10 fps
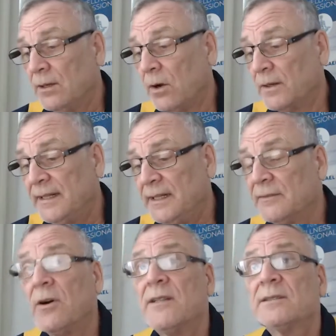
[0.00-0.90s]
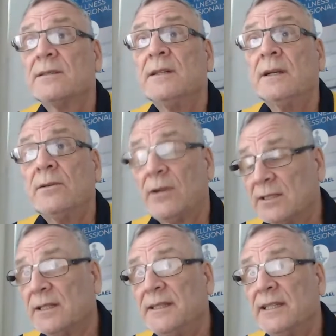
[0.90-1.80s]
any device, right?
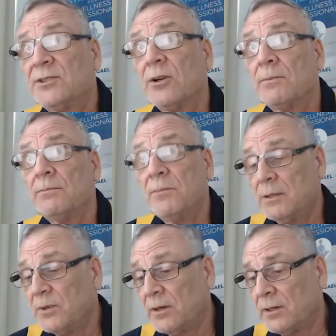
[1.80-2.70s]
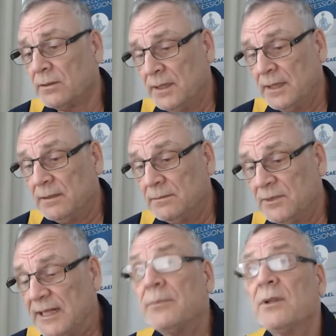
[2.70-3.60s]
So desktop, mobile,
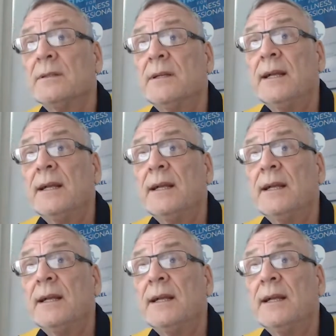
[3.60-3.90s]
tablet,